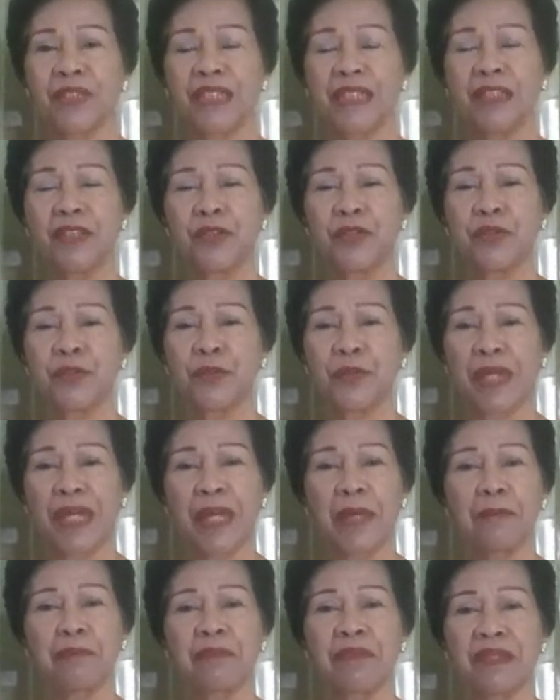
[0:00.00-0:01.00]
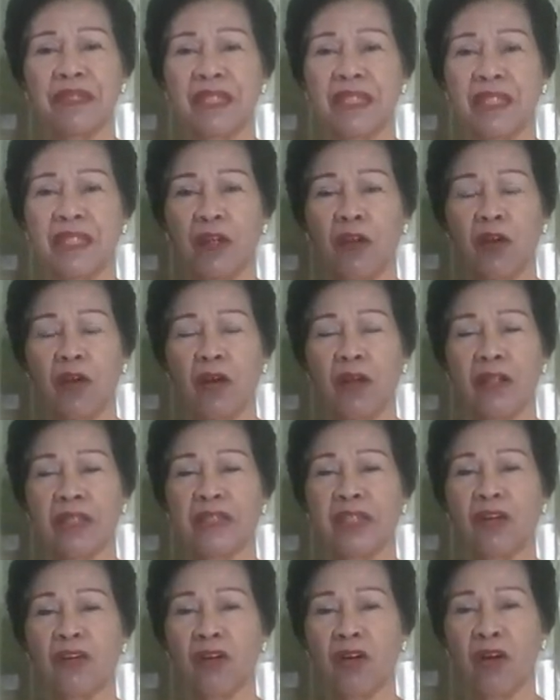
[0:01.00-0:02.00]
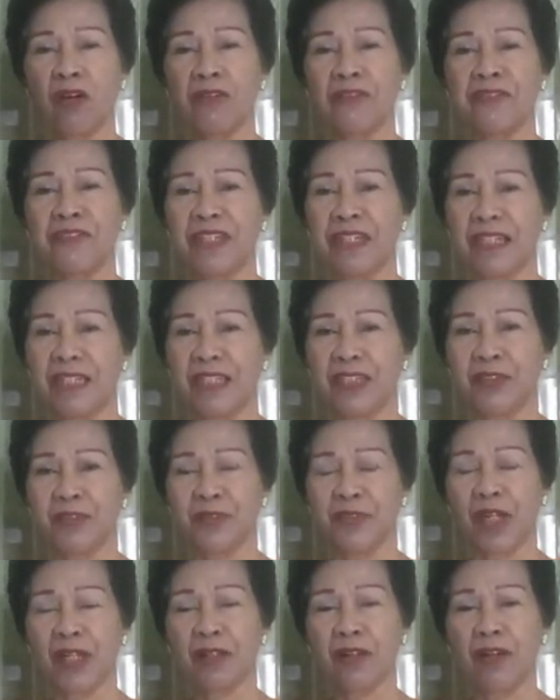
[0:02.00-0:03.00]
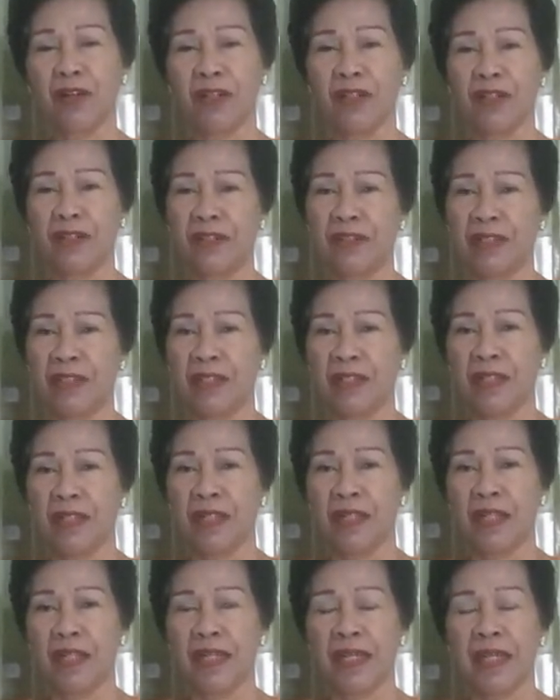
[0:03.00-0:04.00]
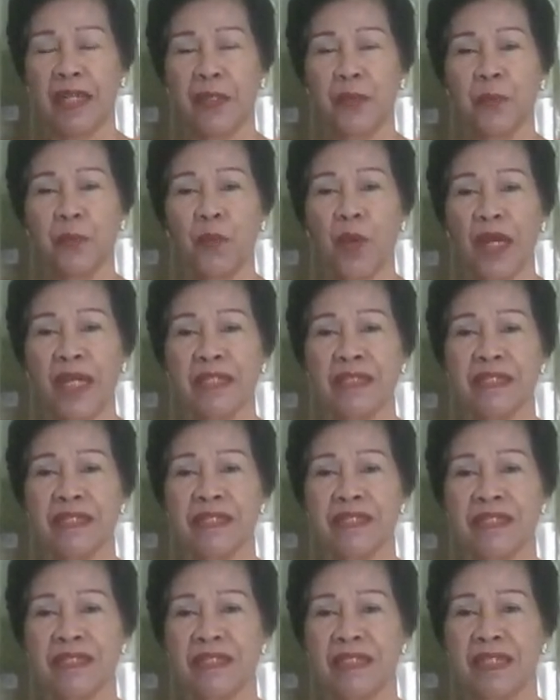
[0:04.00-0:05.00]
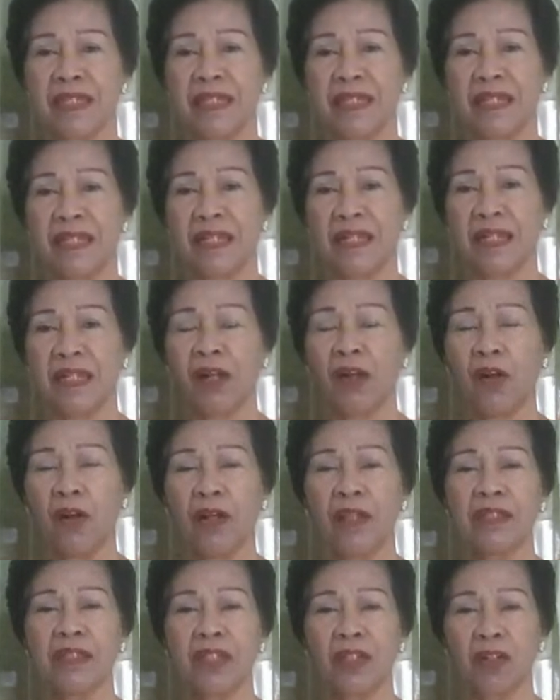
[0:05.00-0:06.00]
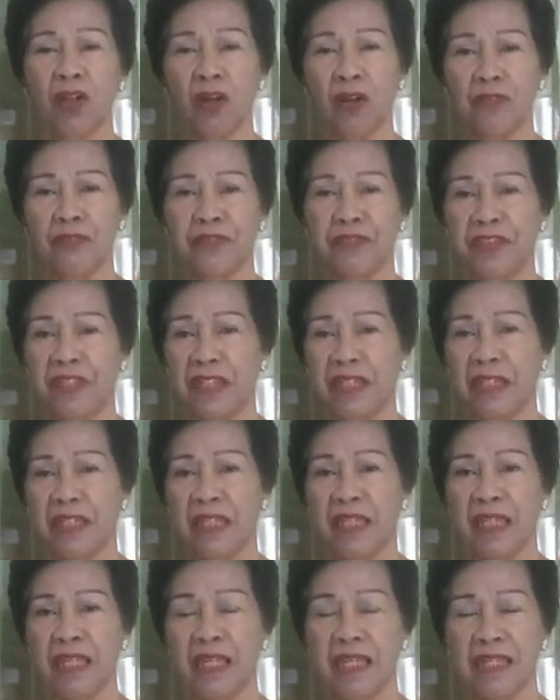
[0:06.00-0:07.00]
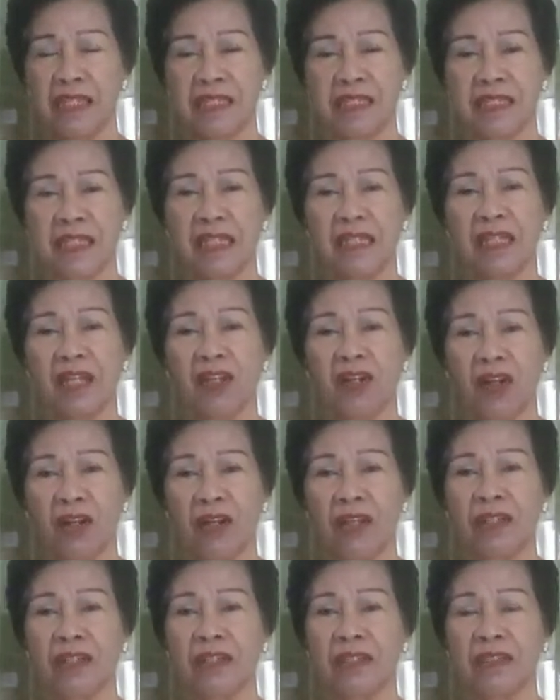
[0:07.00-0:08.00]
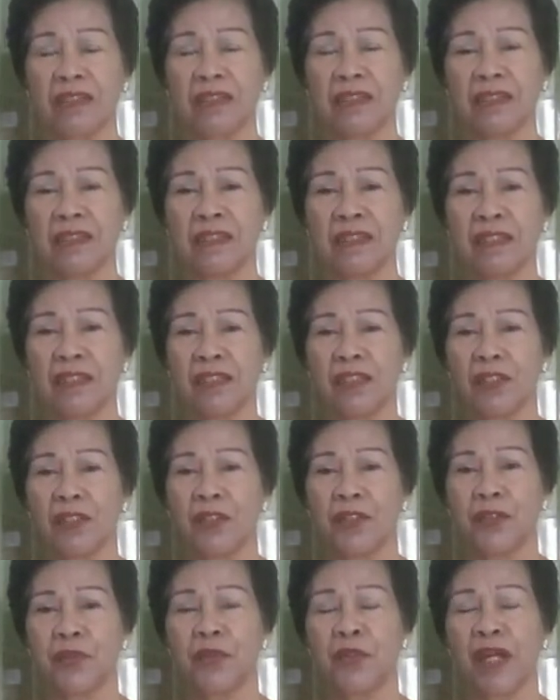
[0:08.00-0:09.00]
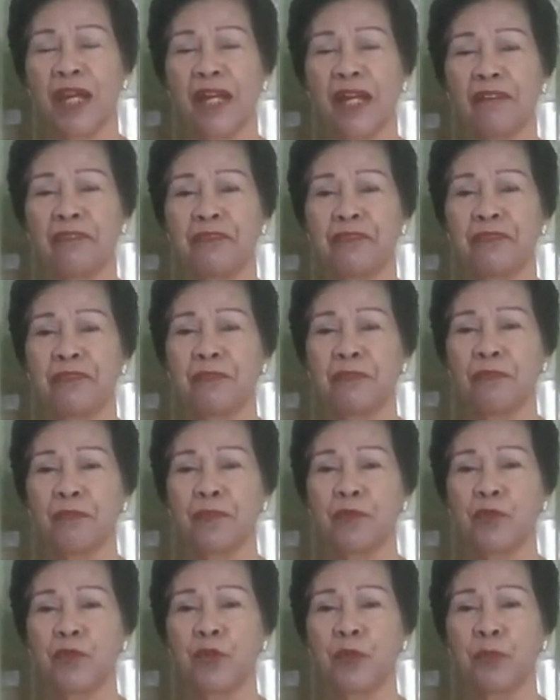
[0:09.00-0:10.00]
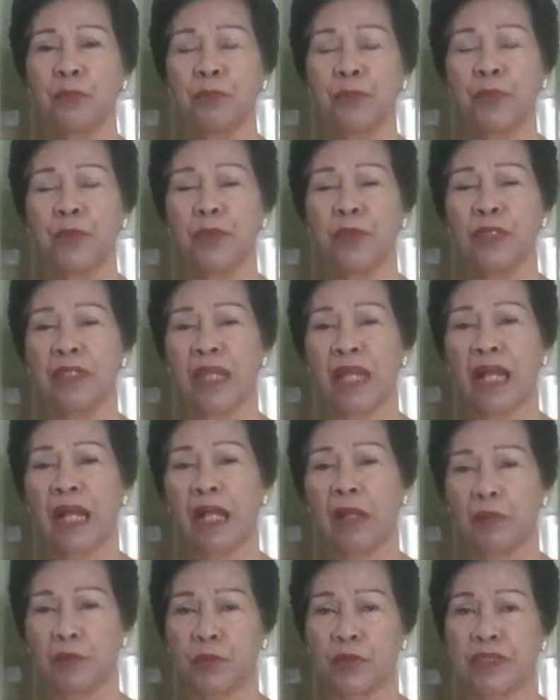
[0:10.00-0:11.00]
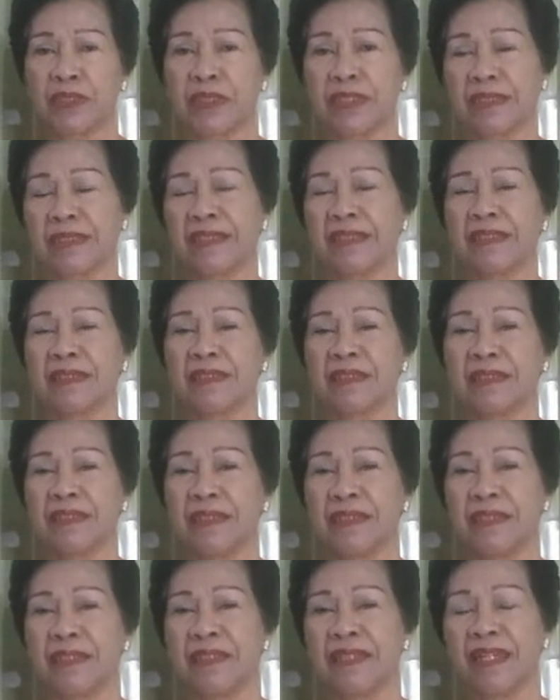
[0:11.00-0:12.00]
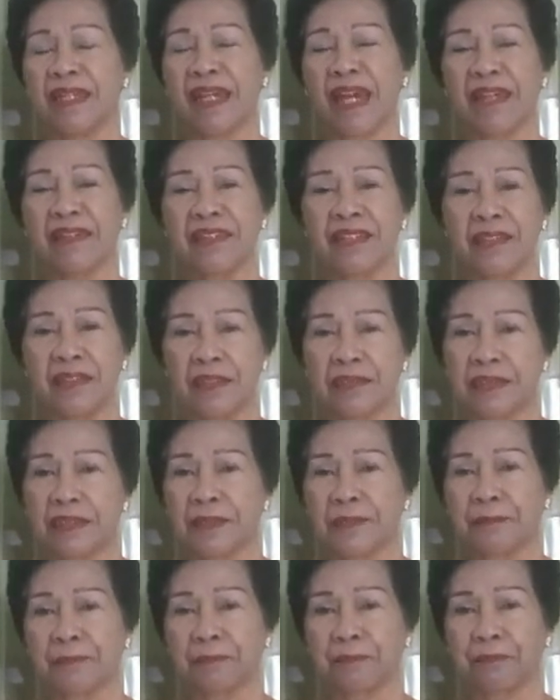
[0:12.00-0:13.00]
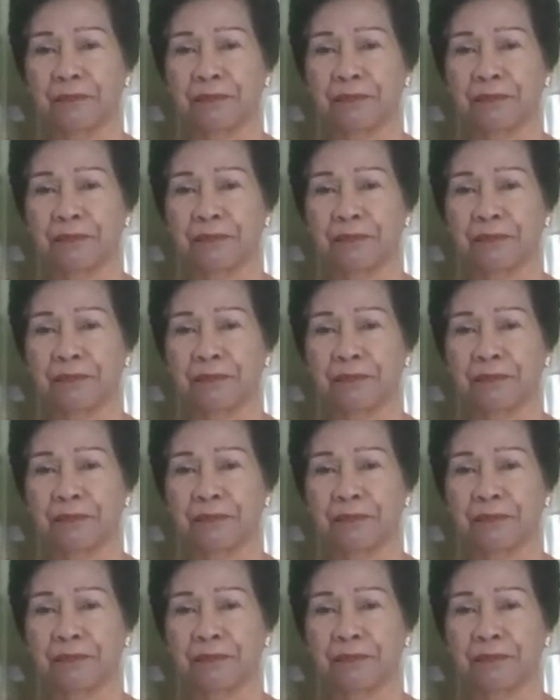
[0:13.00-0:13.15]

need to empty all the coffee into the colon. And once all the coffee is in the colon, you have to pull out the catheter